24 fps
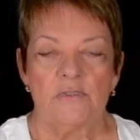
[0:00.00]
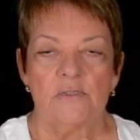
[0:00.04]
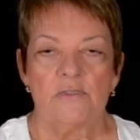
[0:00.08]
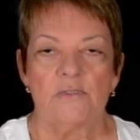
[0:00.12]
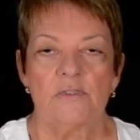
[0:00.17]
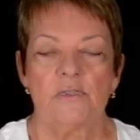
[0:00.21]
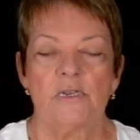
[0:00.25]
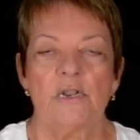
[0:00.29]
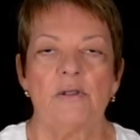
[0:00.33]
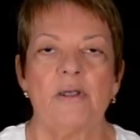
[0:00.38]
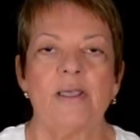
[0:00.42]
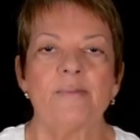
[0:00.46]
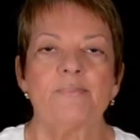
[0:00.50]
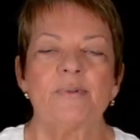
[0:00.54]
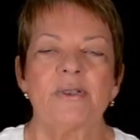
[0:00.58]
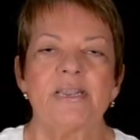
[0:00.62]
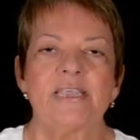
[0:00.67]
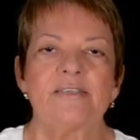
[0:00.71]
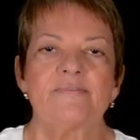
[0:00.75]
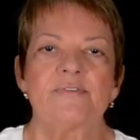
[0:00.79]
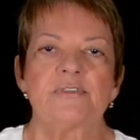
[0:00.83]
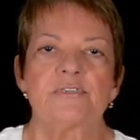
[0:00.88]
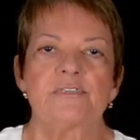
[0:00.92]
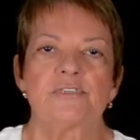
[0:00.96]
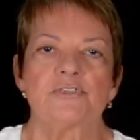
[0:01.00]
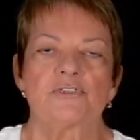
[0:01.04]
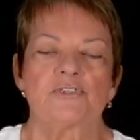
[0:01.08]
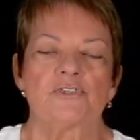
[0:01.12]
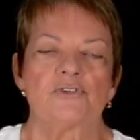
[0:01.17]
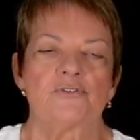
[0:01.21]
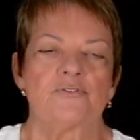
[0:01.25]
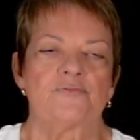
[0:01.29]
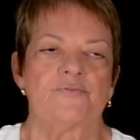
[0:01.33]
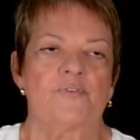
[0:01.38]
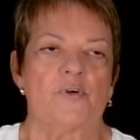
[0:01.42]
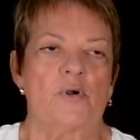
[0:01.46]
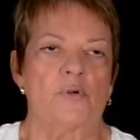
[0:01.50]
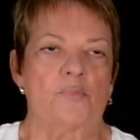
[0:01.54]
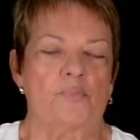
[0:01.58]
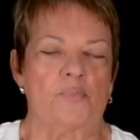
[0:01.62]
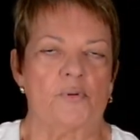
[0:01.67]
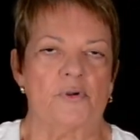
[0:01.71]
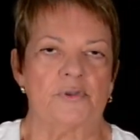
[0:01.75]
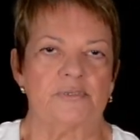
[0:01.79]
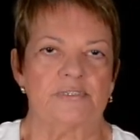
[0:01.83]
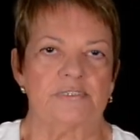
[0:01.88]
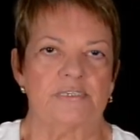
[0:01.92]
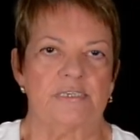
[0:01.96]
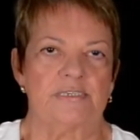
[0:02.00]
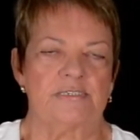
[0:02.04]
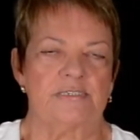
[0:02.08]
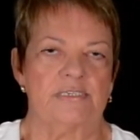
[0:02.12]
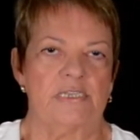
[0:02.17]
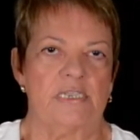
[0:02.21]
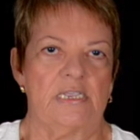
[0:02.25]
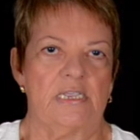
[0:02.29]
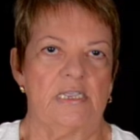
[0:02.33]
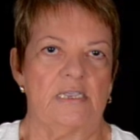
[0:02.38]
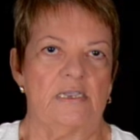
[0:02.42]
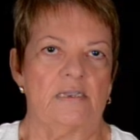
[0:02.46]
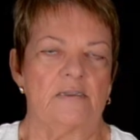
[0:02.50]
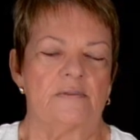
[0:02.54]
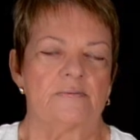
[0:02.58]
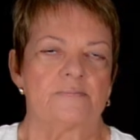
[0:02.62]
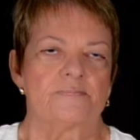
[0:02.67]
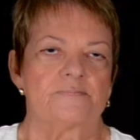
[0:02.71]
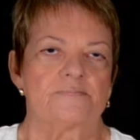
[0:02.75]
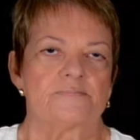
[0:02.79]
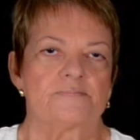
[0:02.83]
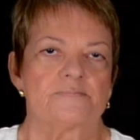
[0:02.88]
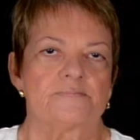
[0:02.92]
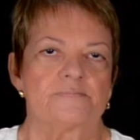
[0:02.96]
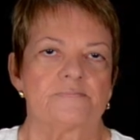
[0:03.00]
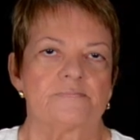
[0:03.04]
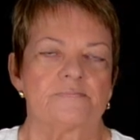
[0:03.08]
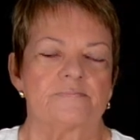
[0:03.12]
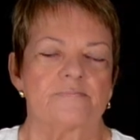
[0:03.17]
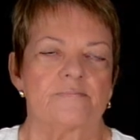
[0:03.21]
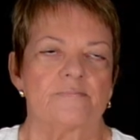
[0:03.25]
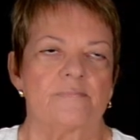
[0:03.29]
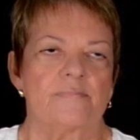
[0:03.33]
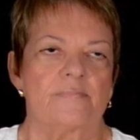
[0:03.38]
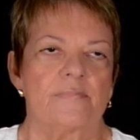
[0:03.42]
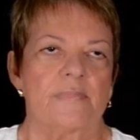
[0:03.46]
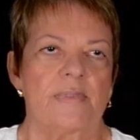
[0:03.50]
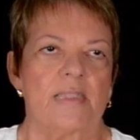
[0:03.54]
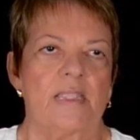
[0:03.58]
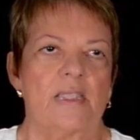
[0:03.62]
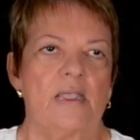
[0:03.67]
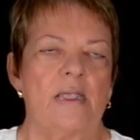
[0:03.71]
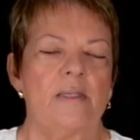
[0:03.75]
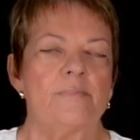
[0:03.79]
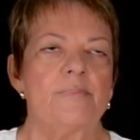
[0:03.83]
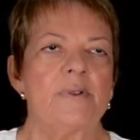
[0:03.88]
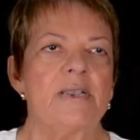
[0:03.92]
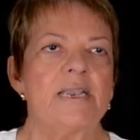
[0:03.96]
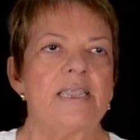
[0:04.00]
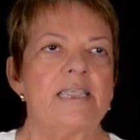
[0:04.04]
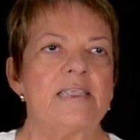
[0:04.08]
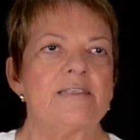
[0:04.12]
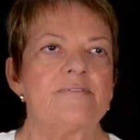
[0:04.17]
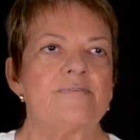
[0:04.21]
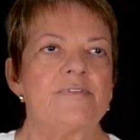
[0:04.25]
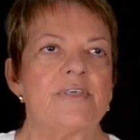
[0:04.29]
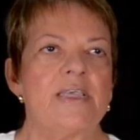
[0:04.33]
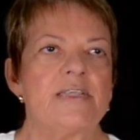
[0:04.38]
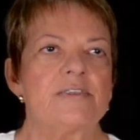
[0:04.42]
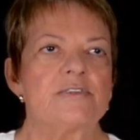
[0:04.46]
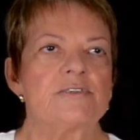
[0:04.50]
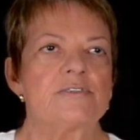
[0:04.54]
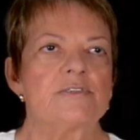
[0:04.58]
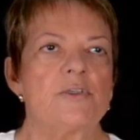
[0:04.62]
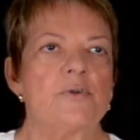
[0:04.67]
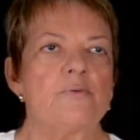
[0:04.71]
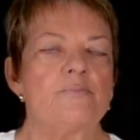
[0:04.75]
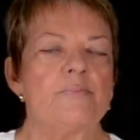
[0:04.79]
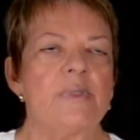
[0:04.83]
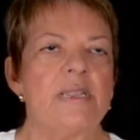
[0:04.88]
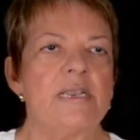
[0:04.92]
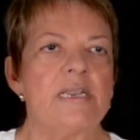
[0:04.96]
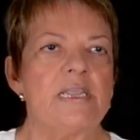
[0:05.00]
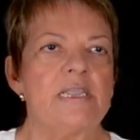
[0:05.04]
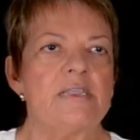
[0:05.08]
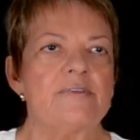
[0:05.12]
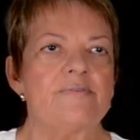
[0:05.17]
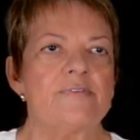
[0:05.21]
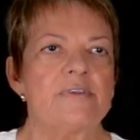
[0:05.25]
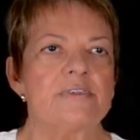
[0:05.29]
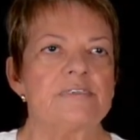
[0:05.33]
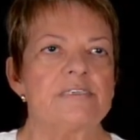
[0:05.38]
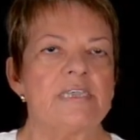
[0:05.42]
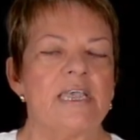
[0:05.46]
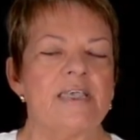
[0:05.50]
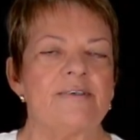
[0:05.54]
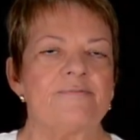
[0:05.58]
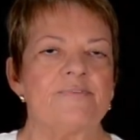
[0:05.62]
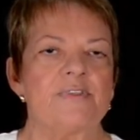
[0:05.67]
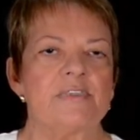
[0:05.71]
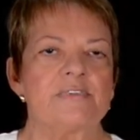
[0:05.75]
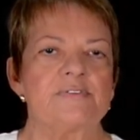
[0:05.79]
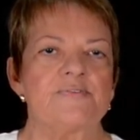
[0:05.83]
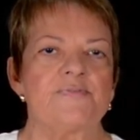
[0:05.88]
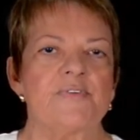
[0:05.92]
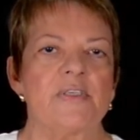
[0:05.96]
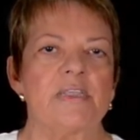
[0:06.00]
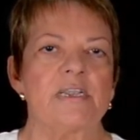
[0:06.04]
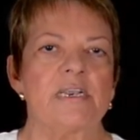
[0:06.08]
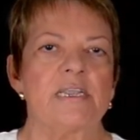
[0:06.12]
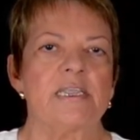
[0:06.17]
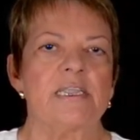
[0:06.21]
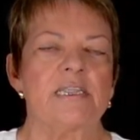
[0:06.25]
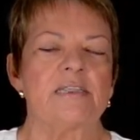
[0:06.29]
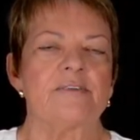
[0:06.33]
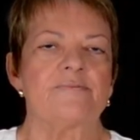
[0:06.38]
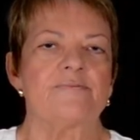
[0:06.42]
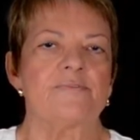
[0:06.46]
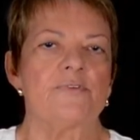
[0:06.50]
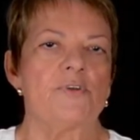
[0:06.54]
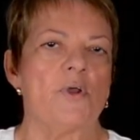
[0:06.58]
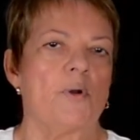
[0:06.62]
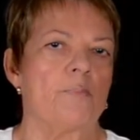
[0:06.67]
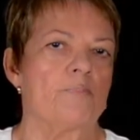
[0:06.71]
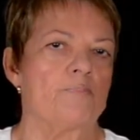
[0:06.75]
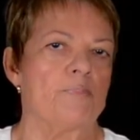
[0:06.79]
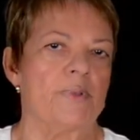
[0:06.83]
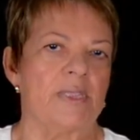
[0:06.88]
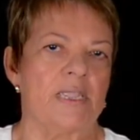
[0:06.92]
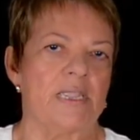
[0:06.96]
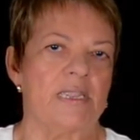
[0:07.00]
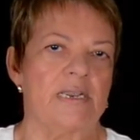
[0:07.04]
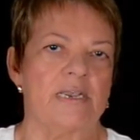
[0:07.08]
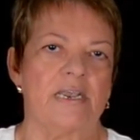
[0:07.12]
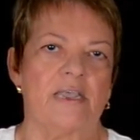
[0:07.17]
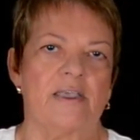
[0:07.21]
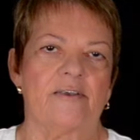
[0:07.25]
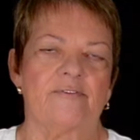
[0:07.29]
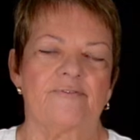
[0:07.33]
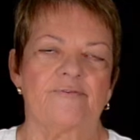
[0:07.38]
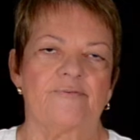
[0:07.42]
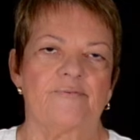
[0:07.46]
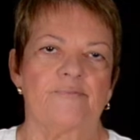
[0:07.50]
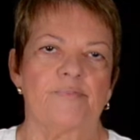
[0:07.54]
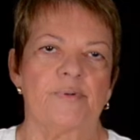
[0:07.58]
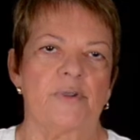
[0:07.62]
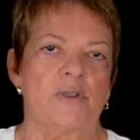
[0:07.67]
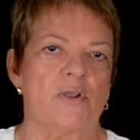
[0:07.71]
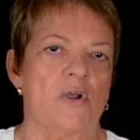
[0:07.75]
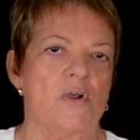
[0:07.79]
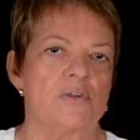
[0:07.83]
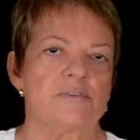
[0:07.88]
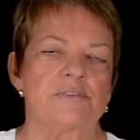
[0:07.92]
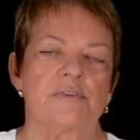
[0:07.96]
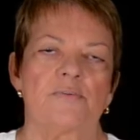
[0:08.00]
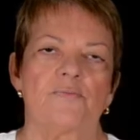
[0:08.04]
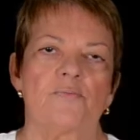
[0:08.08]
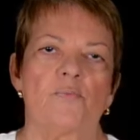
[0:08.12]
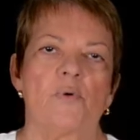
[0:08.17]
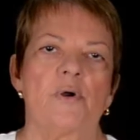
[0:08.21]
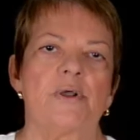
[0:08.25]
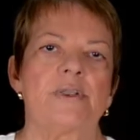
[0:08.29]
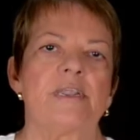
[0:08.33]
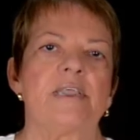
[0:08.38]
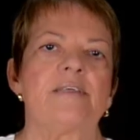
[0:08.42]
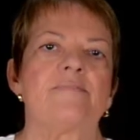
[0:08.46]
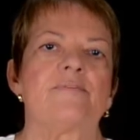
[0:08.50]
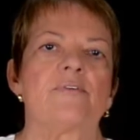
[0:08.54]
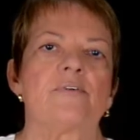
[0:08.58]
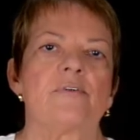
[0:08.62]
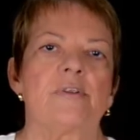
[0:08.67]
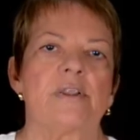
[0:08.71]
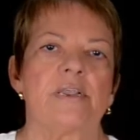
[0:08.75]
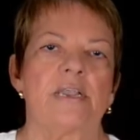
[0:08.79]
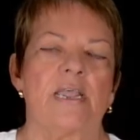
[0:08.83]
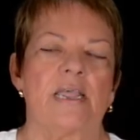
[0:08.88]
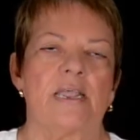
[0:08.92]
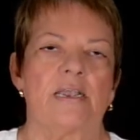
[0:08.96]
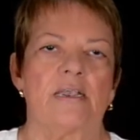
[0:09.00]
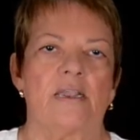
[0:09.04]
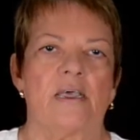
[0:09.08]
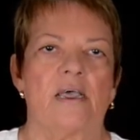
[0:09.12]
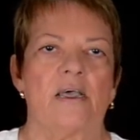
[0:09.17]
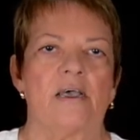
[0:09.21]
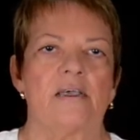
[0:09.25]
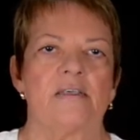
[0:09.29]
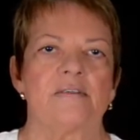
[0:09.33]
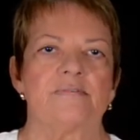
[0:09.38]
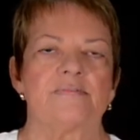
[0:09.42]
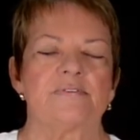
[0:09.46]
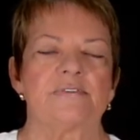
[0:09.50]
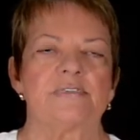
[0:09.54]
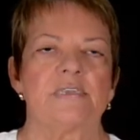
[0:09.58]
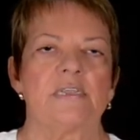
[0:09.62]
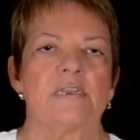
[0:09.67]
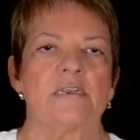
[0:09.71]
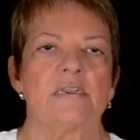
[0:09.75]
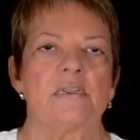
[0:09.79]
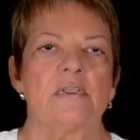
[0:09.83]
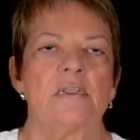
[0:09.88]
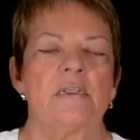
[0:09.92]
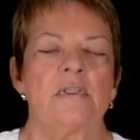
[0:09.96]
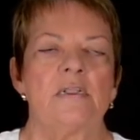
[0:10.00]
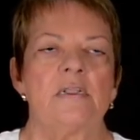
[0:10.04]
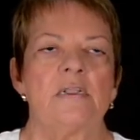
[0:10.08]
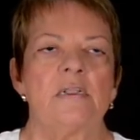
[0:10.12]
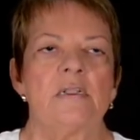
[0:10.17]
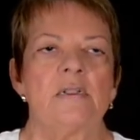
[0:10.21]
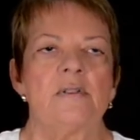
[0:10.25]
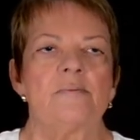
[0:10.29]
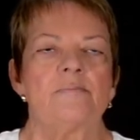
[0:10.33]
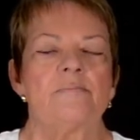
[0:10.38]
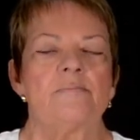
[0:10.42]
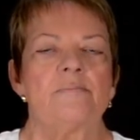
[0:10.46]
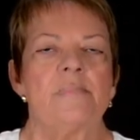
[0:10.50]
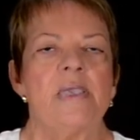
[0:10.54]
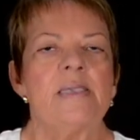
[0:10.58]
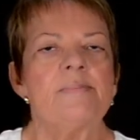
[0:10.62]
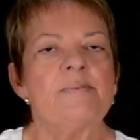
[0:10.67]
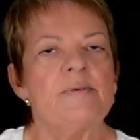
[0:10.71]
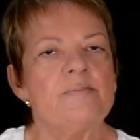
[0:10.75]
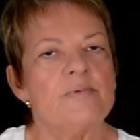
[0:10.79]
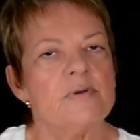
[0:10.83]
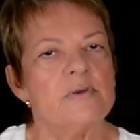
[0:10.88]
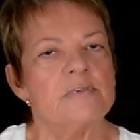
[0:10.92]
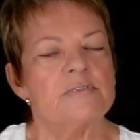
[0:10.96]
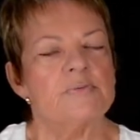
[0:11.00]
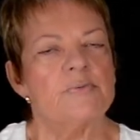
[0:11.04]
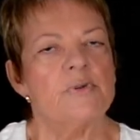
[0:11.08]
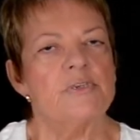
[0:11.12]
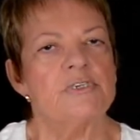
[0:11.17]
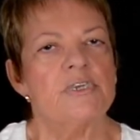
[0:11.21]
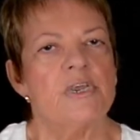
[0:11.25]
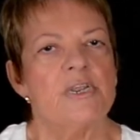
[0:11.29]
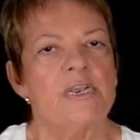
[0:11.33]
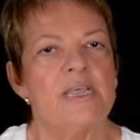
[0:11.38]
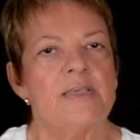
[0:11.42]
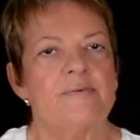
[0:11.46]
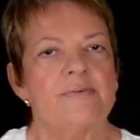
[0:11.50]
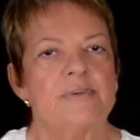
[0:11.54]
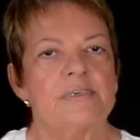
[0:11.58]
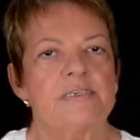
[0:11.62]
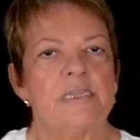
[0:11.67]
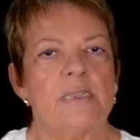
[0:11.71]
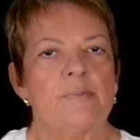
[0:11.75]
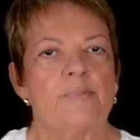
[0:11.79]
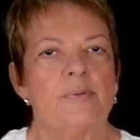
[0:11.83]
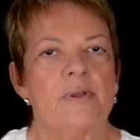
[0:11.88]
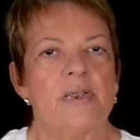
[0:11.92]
I believe there's a twofold process here. I believe that so many of us have this feeling of not being enough because of whatever in our lives, and maybe because we don't have a deep